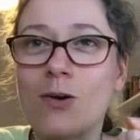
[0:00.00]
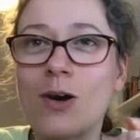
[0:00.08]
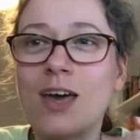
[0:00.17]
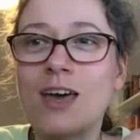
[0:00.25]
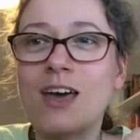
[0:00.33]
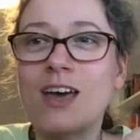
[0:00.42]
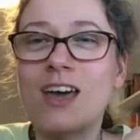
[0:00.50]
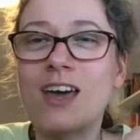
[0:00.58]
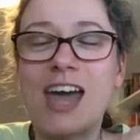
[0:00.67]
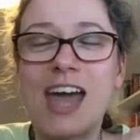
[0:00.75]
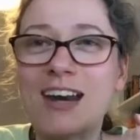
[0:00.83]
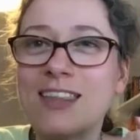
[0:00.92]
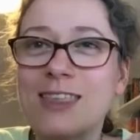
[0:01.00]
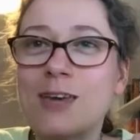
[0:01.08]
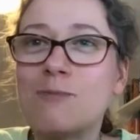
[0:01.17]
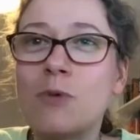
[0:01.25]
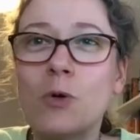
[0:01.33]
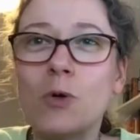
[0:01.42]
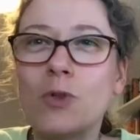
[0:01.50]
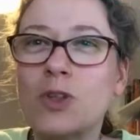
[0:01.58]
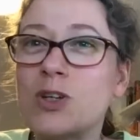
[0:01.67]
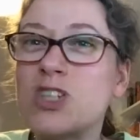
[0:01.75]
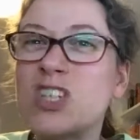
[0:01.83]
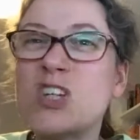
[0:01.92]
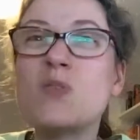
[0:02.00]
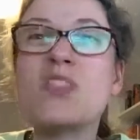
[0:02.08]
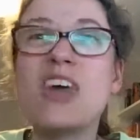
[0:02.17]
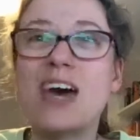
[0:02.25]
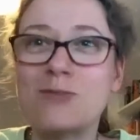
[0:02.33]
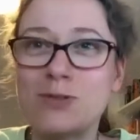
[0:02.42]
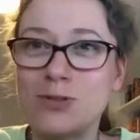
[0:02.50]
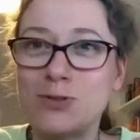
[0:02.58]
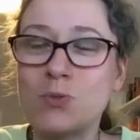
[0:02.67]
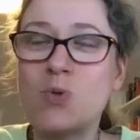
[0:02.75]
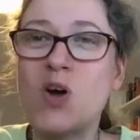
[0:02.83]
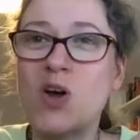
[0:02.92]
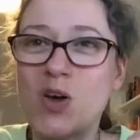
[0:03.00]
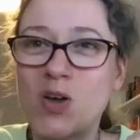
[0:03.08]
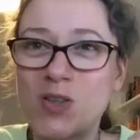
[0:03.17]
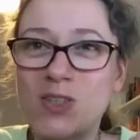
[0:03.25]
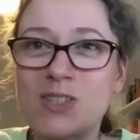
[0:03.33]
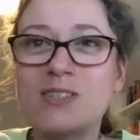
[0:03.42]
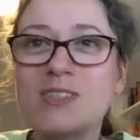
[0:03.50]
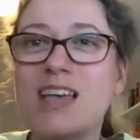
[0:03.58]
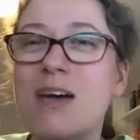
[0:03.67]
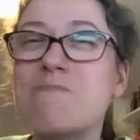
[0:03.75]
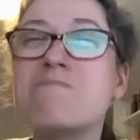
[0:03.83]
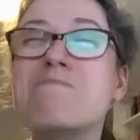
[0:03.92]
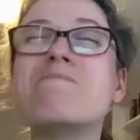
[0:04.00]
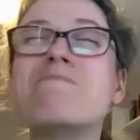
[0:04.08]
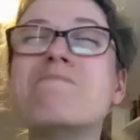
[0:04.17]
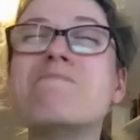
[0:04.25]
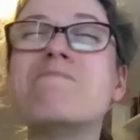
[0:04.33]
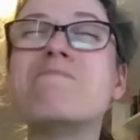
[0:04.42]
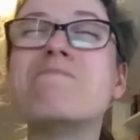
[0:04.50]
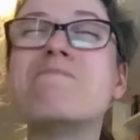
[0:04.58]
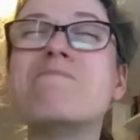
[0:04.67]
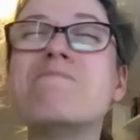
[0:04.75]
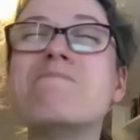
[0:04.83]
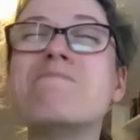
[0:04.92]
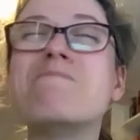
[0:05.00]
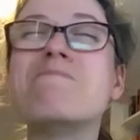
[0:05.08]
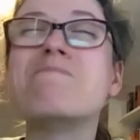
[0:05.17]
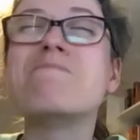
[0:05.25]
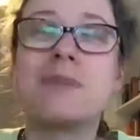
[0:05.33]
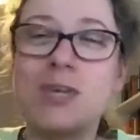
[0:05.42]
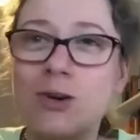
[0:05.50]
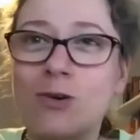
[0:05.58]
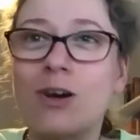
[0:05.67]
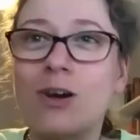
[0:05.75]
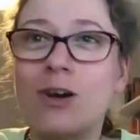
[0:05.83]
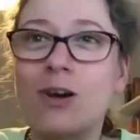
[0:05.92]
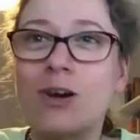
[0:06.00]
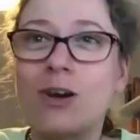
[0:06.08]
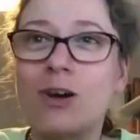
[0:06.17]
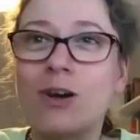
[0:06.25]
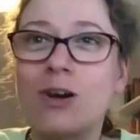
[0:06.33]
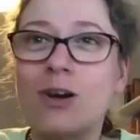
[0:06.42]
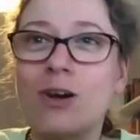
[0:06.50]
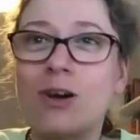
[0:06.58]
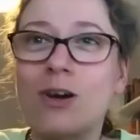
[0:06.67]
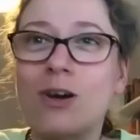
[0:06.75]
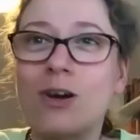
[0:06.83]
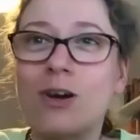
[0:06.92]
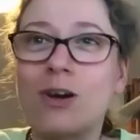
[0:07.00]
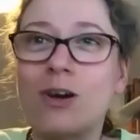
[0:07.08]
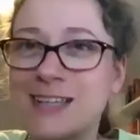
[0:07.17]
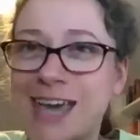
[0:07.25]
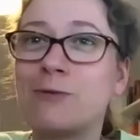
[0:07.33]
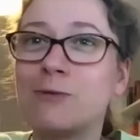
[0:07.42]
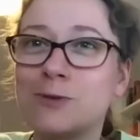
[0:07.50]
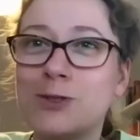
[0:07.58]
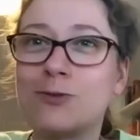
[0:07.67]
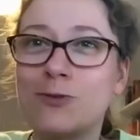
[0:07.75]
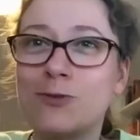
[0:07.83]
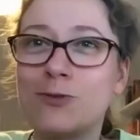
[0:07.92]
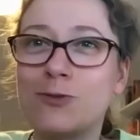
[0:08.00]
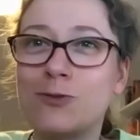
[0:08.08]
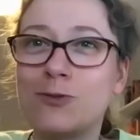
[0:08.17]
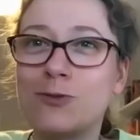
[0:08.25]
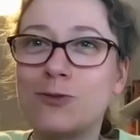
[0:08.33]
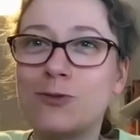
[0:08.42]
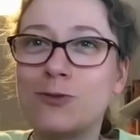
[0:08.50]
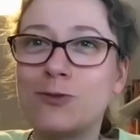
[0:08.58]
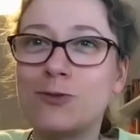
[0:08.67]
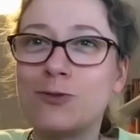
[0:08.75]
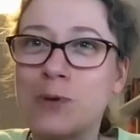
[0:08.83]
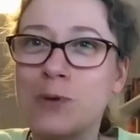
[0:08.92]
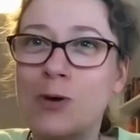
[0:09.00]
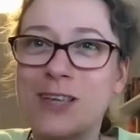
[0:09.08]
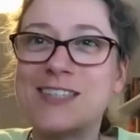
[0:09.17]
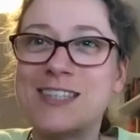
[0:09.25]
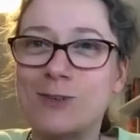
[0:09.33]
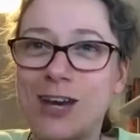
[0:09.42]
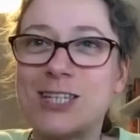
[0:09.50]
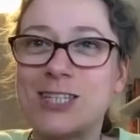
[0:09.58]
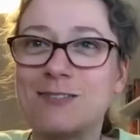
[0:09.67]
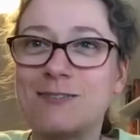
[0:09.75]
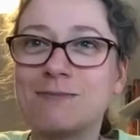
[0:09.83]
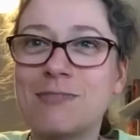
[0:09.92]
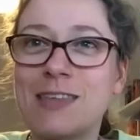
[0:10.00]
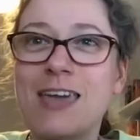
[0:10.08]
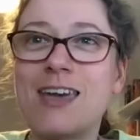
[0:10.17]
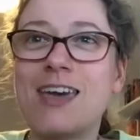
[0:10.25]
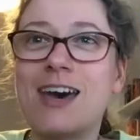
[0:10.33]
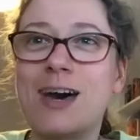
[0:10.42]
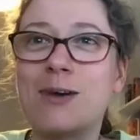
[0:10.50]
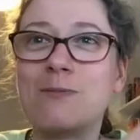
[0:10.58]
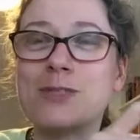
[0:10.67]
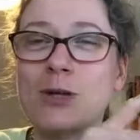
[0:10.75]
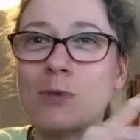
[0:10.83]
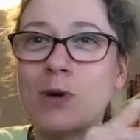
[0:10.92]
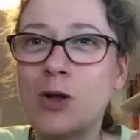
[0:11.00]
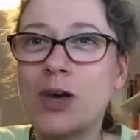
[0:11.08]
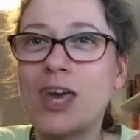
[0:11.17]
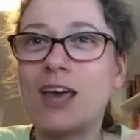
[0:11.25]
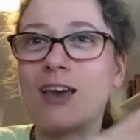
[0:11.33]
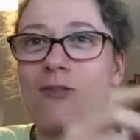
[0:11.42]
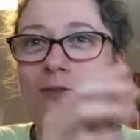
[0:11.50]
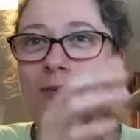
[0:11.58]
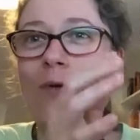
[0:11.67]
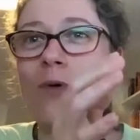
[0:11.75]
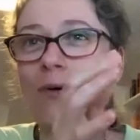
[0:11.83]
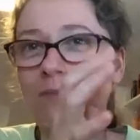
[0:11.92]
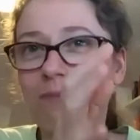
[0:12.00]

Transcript: anything more than 2,000 words maximum, you can probably discount from your consideration. So we're looking for,